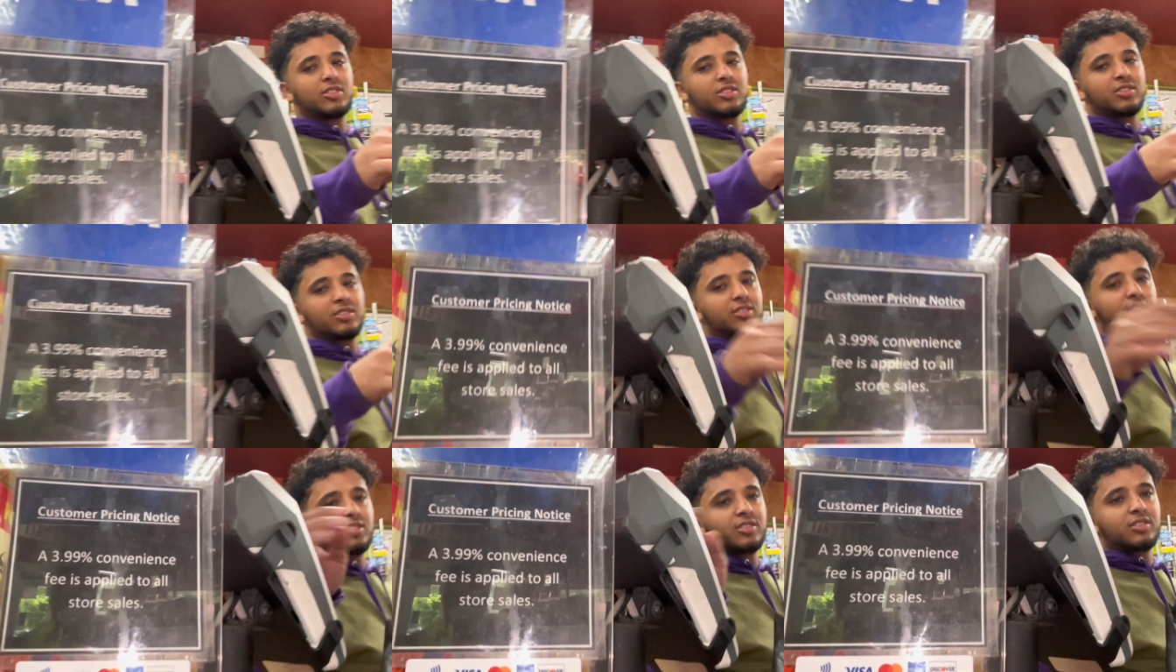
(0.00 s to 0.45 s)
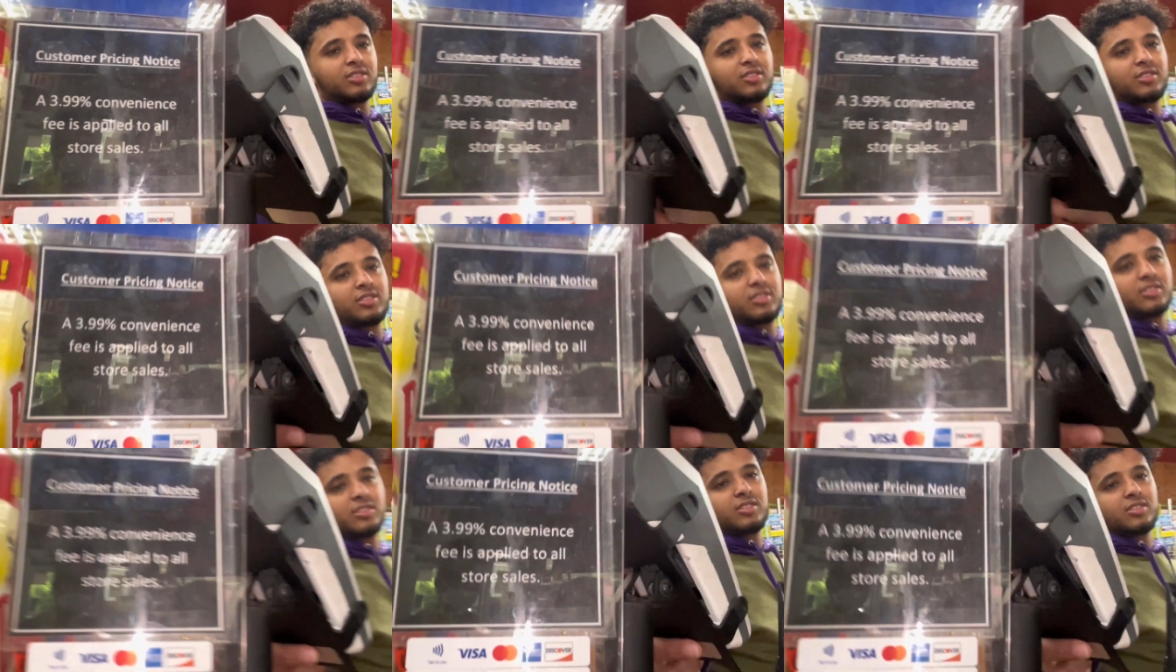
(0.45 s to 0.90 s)
I don't
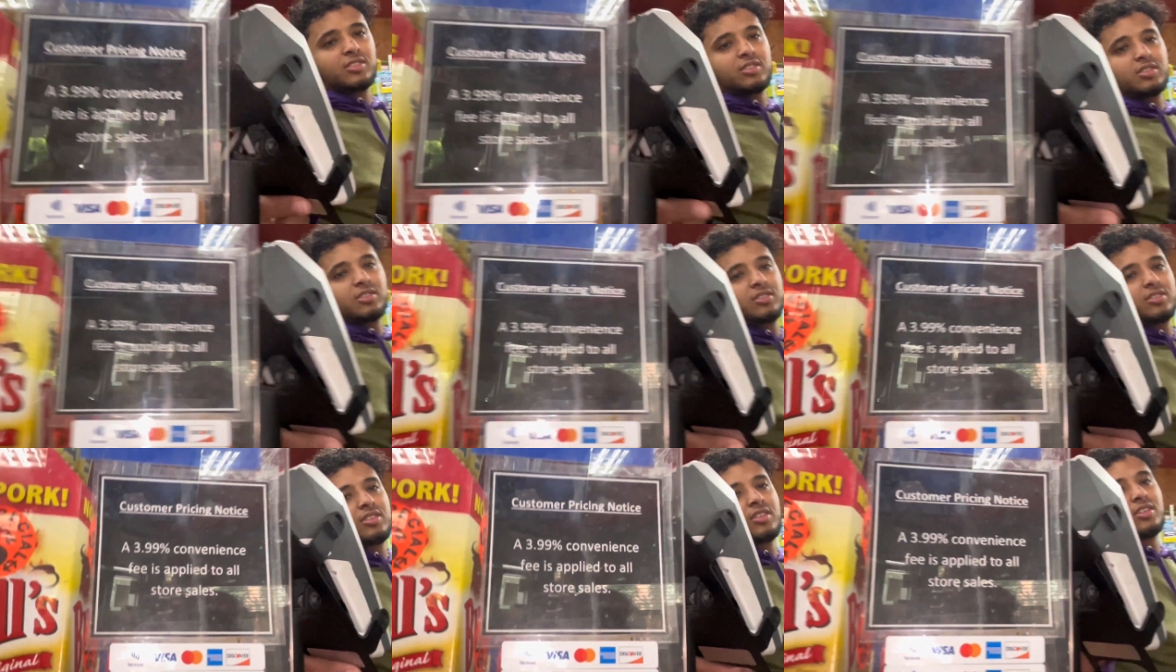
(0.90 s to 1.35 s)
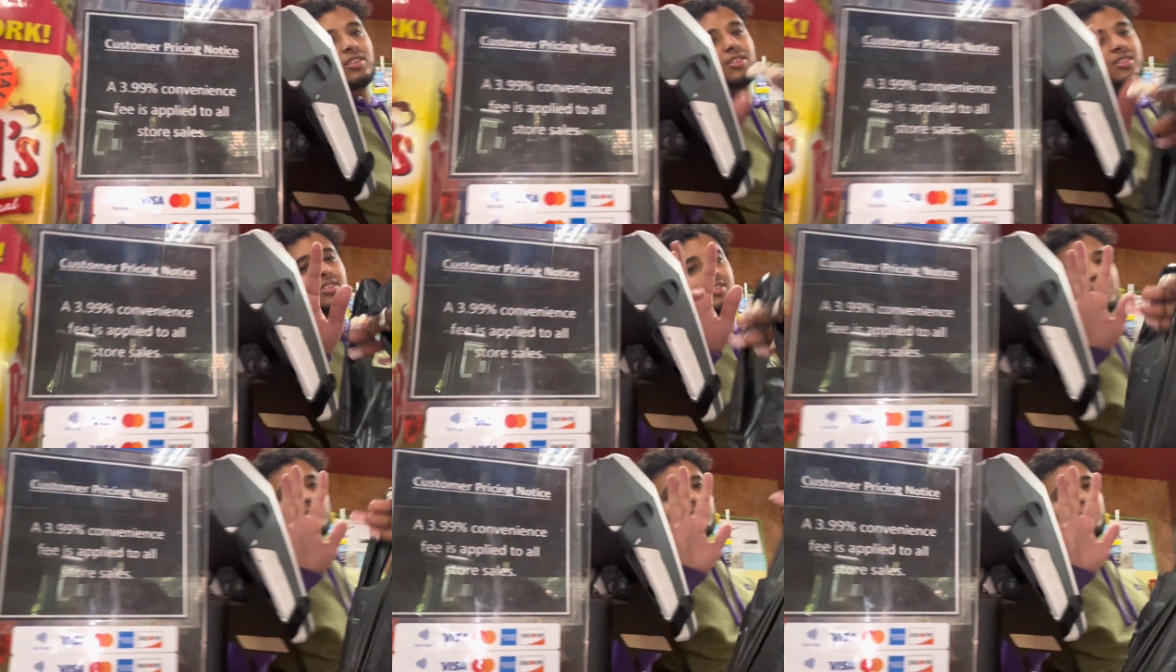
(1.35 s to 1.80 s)
know.
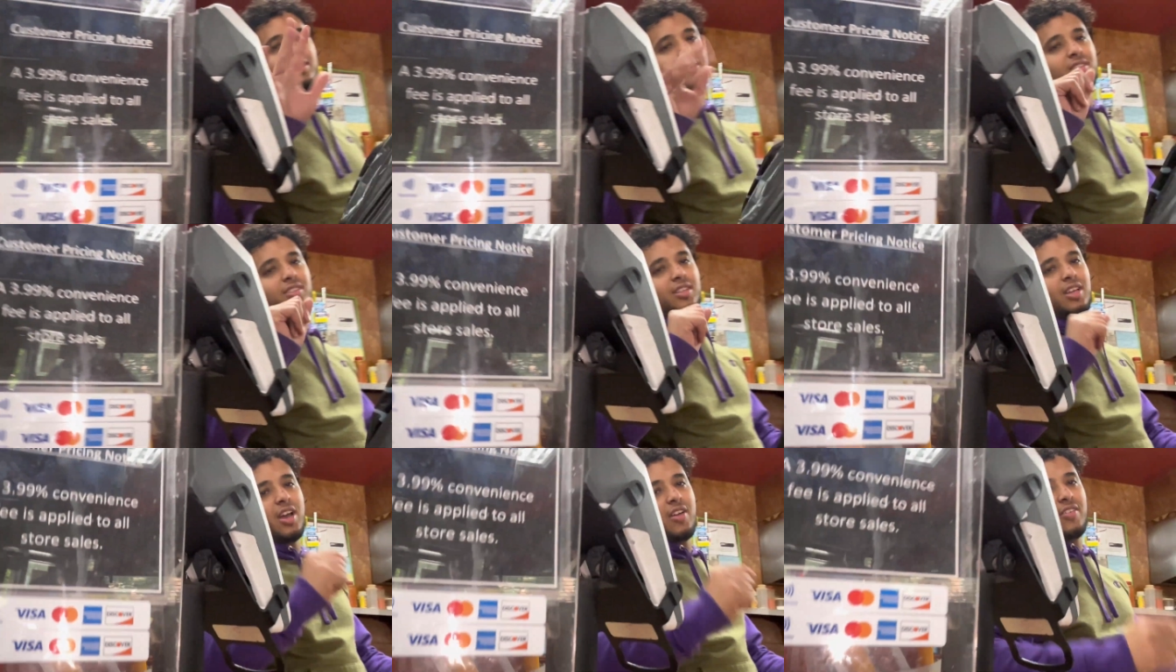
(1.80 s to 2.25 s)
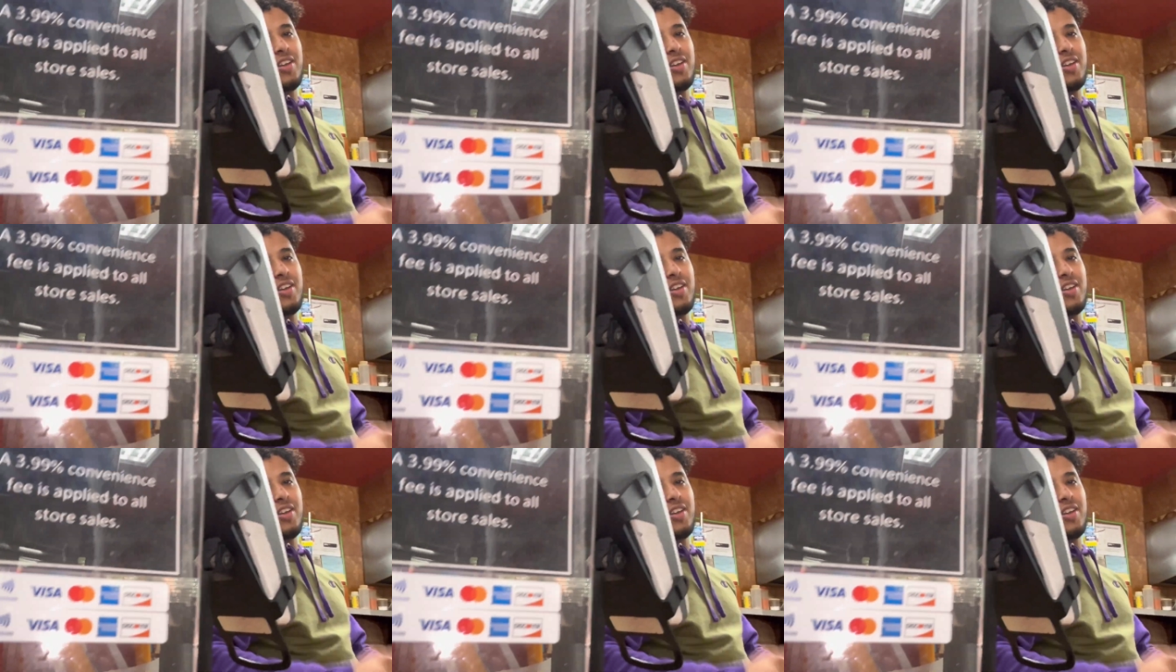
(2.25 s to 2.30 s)
Order it. Have a